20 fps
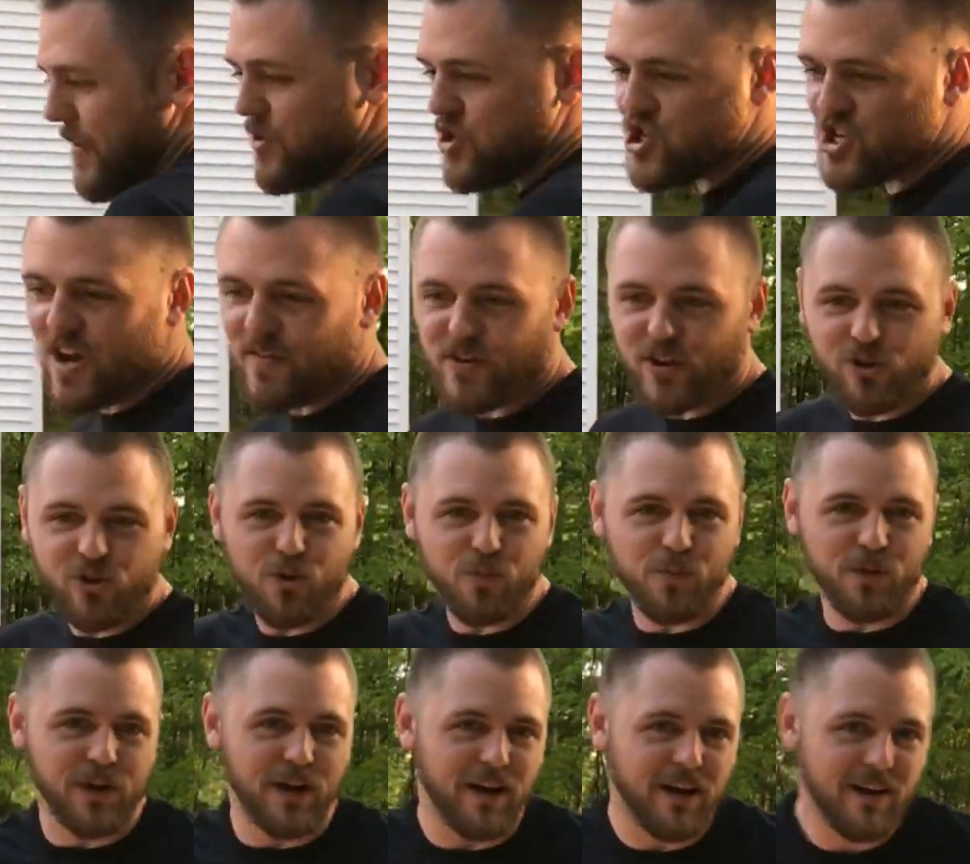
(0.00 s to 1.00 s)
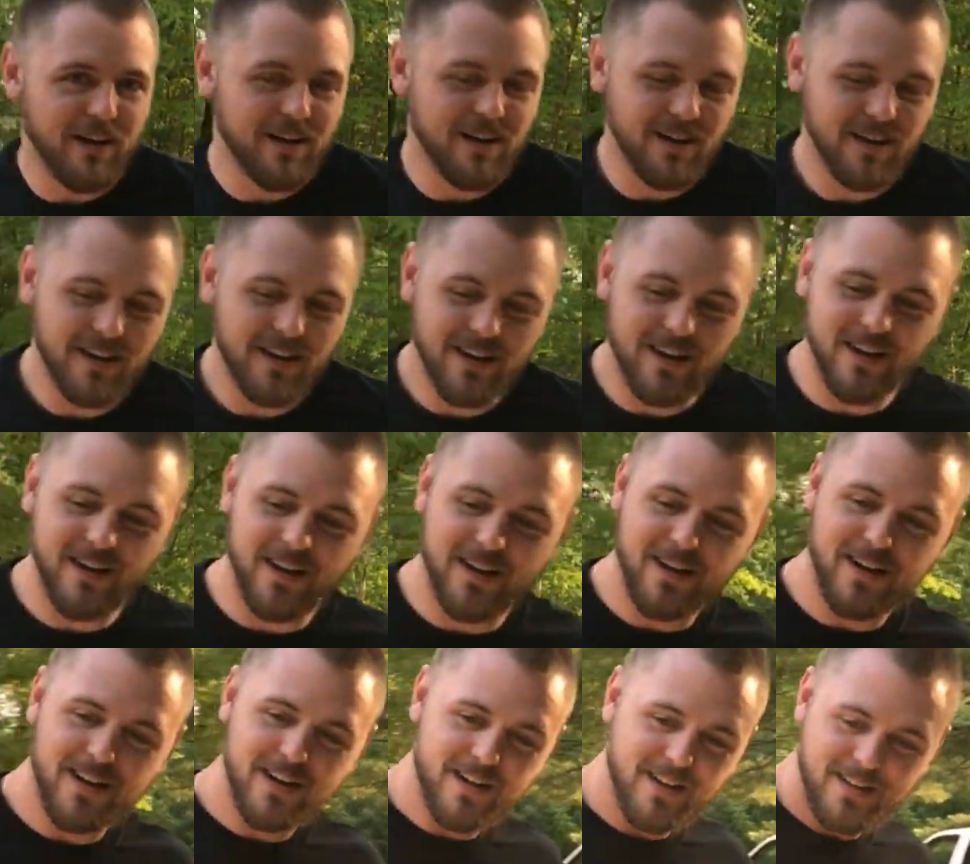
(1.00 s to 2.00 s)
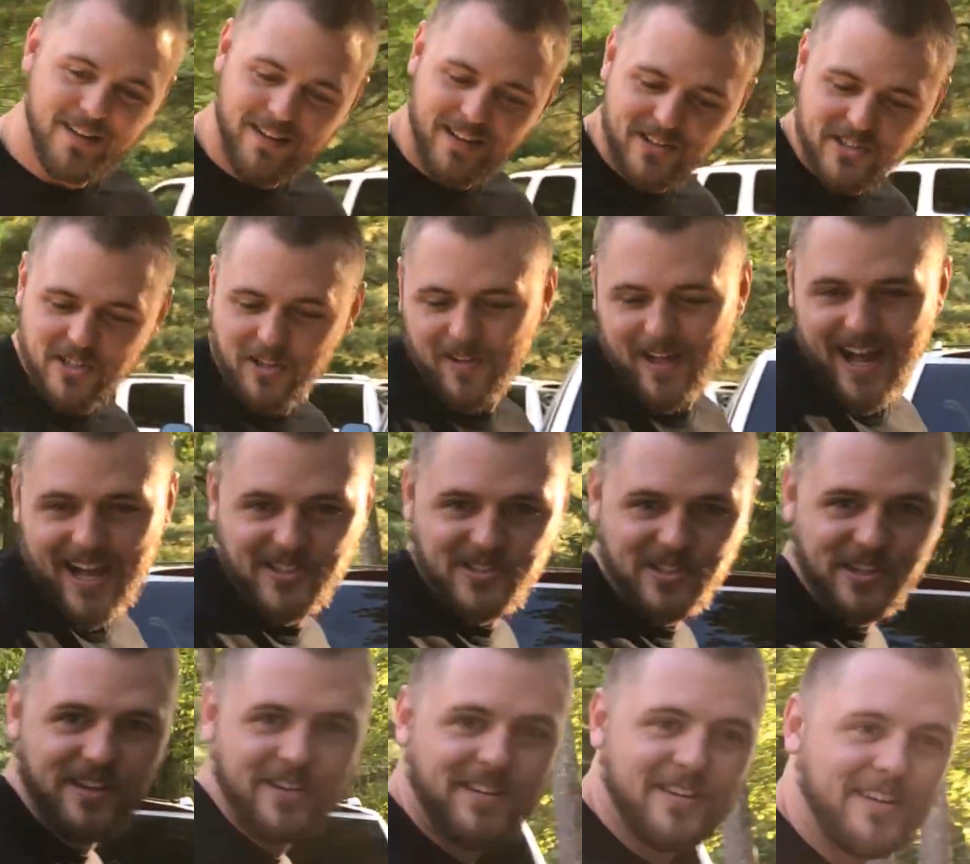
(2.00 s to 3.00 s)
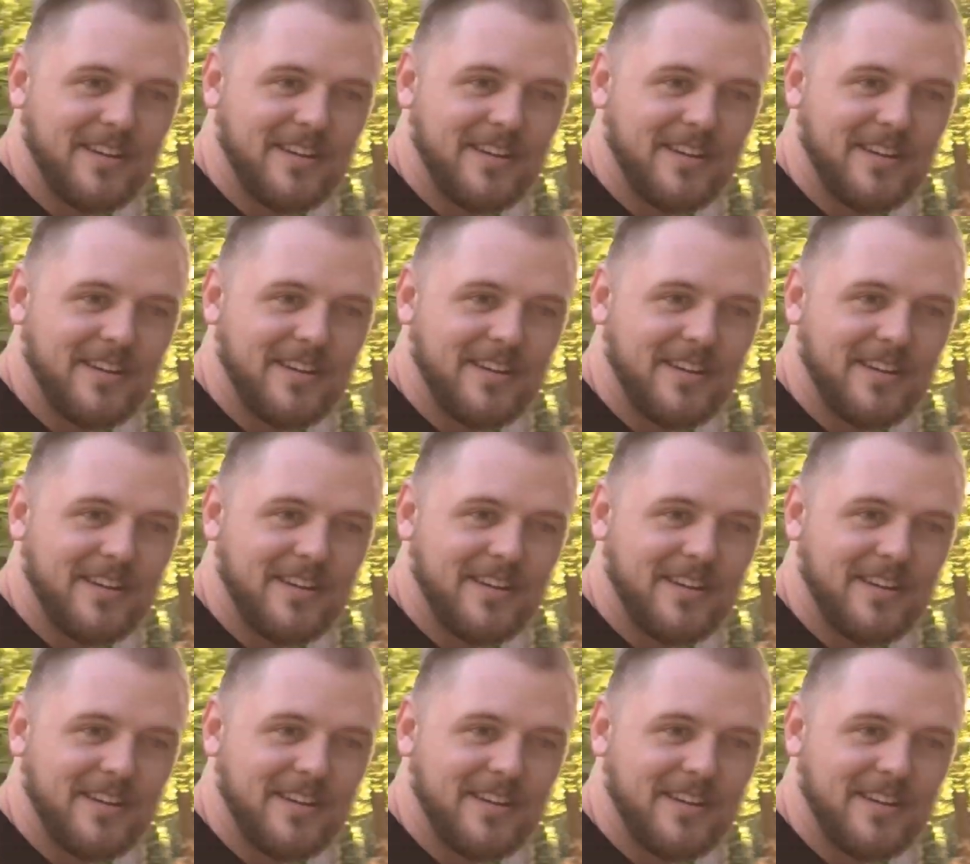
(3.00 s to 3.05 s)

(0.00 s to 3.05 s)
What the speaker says: have a Chevy Lumina. It still has it.